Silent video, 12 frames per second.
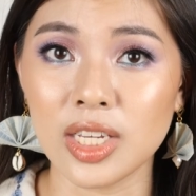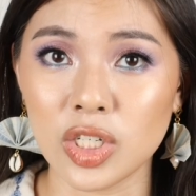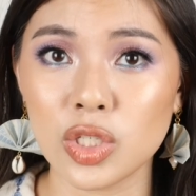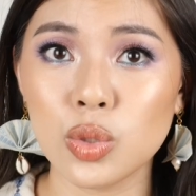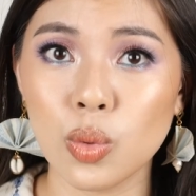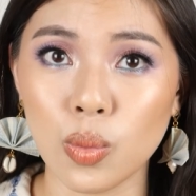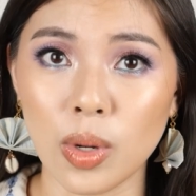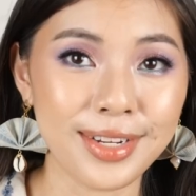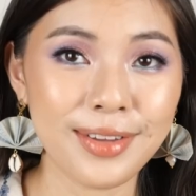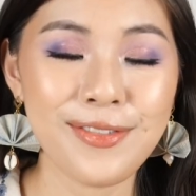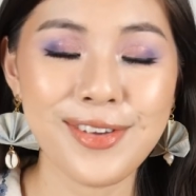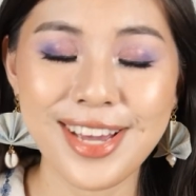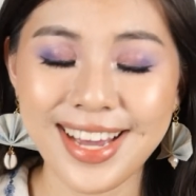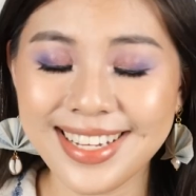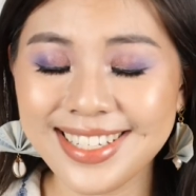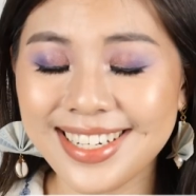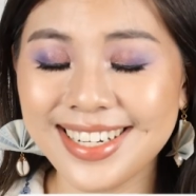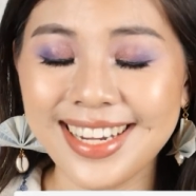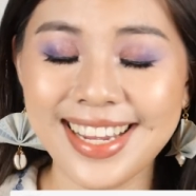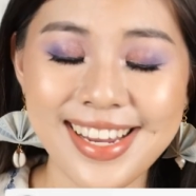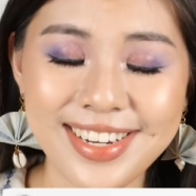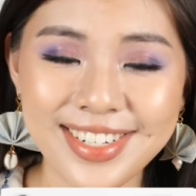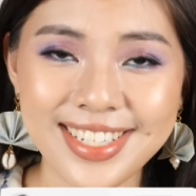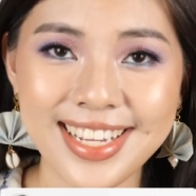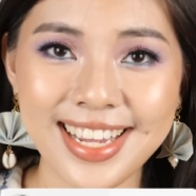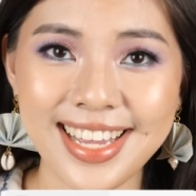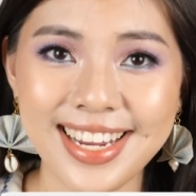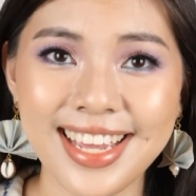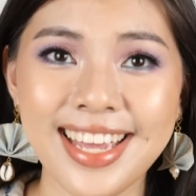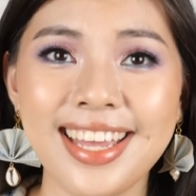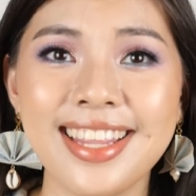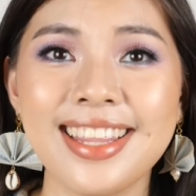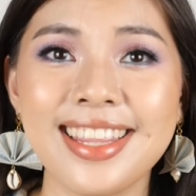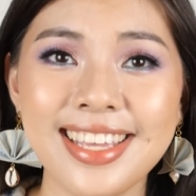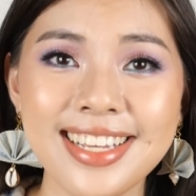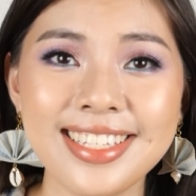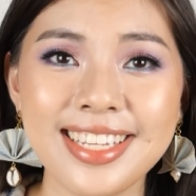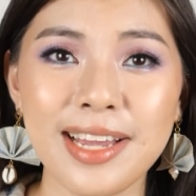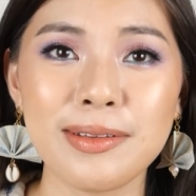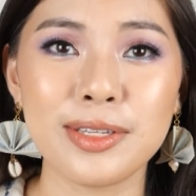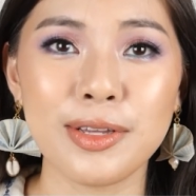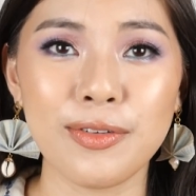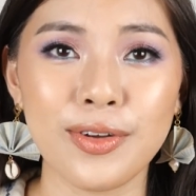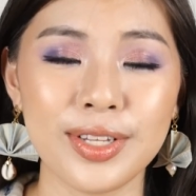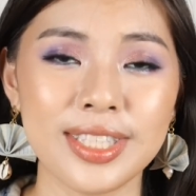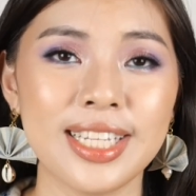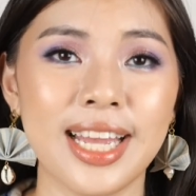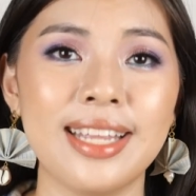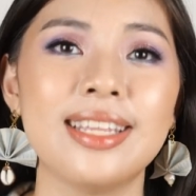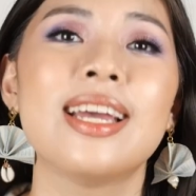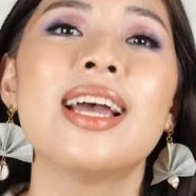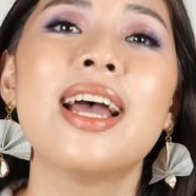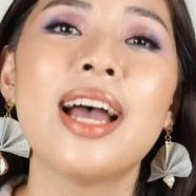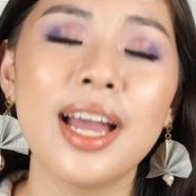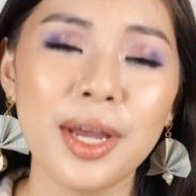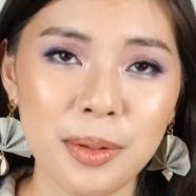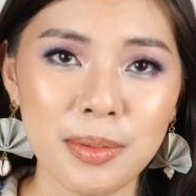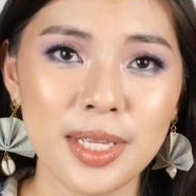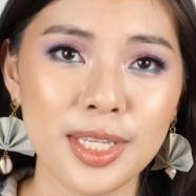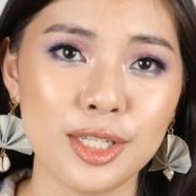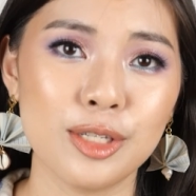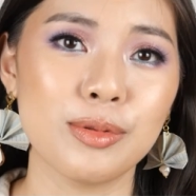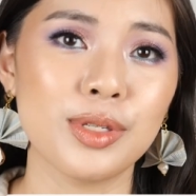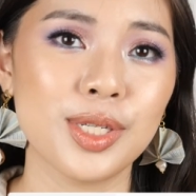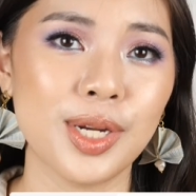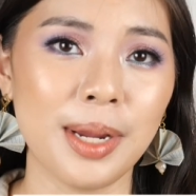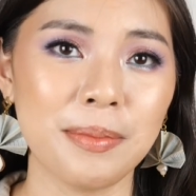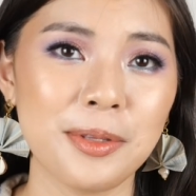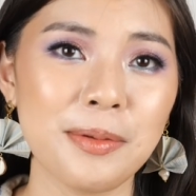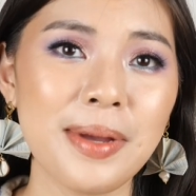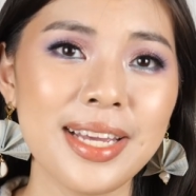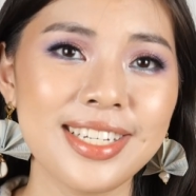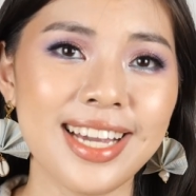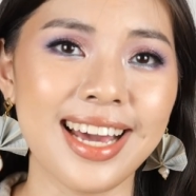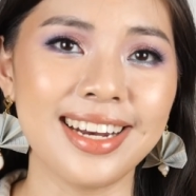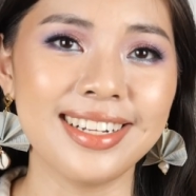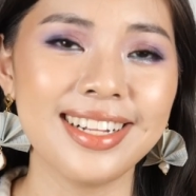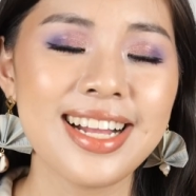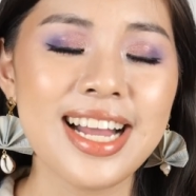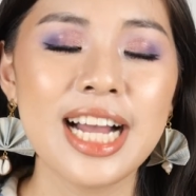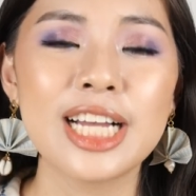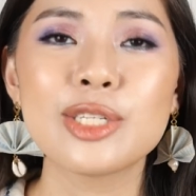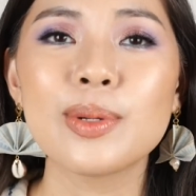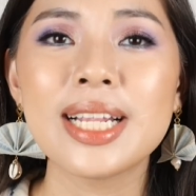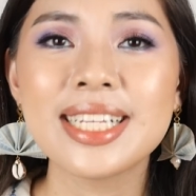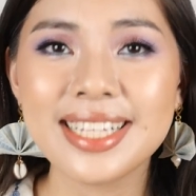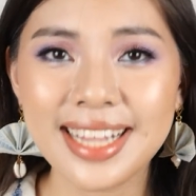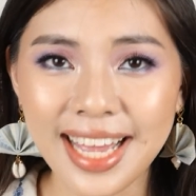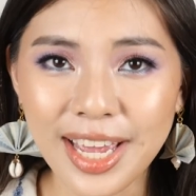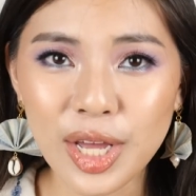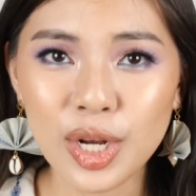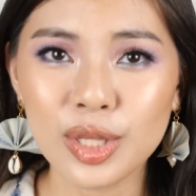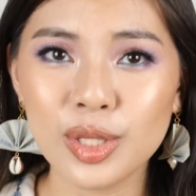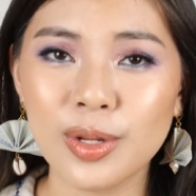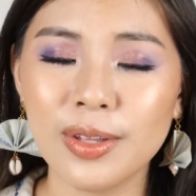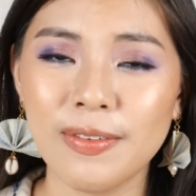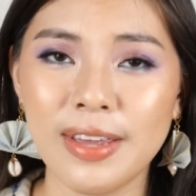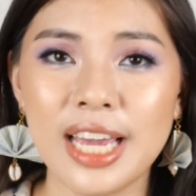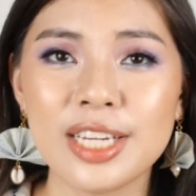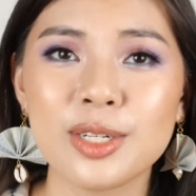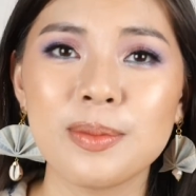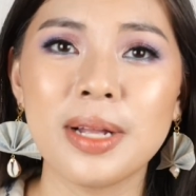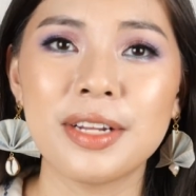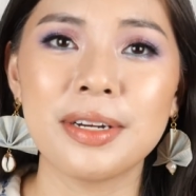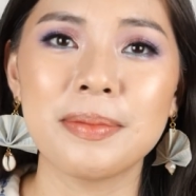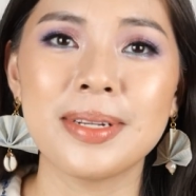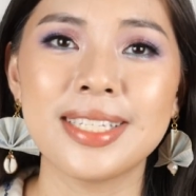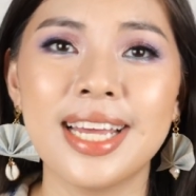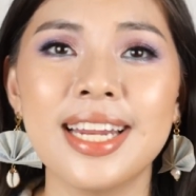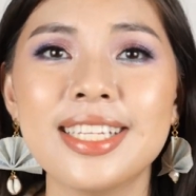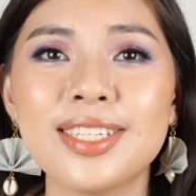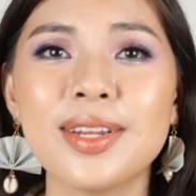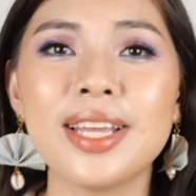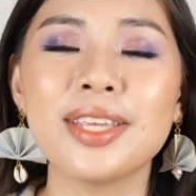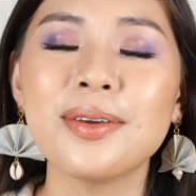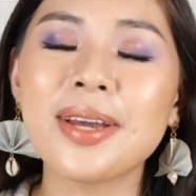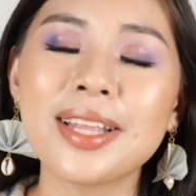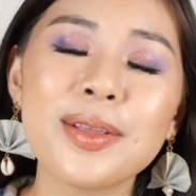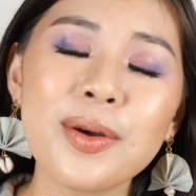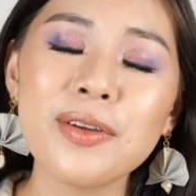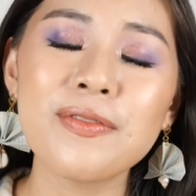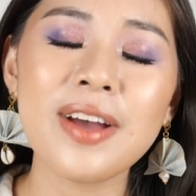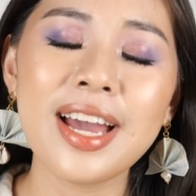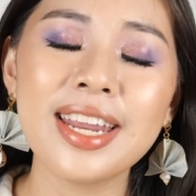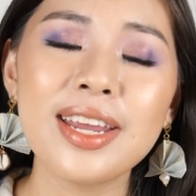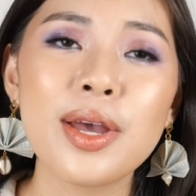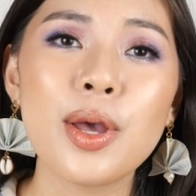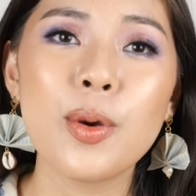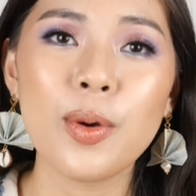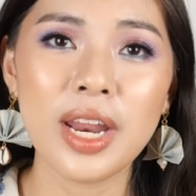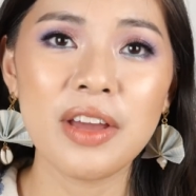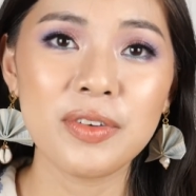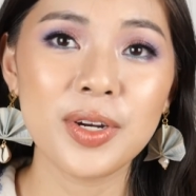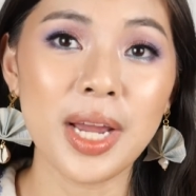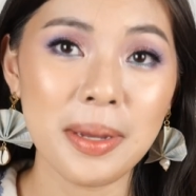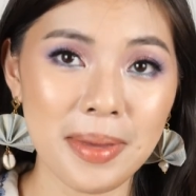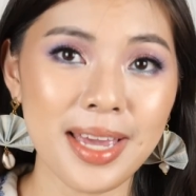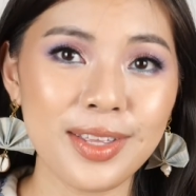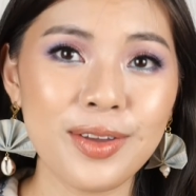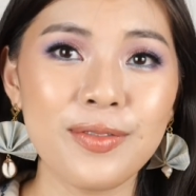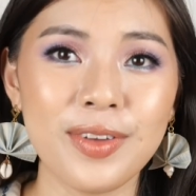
just want. If you guys are interested in these types of content, I hope that you subscribe to my channel as well as click on that notification bell right beside it so that you get notified whenever I make new